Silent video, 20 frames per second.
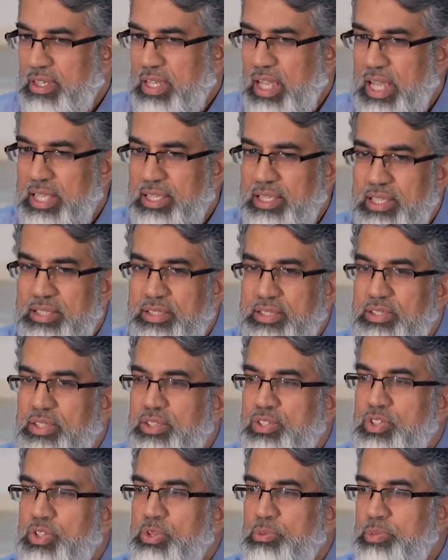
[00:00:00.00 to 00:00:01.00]
And this is the
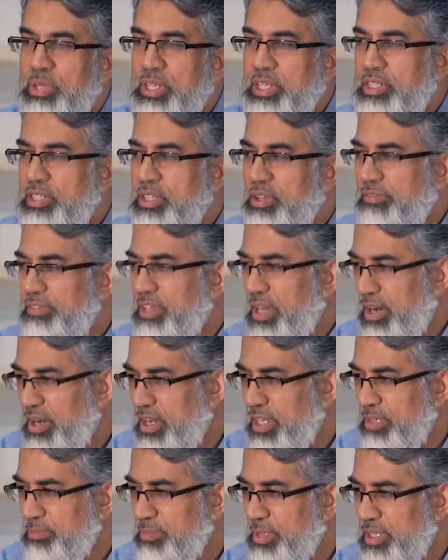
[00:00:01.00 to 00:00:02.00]
stupidity of the
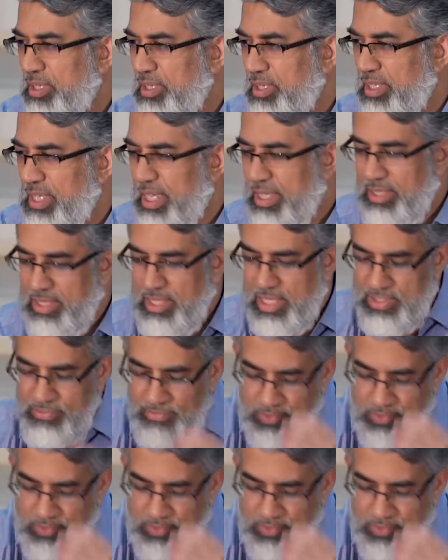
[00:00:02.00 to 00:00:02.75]
argument, that this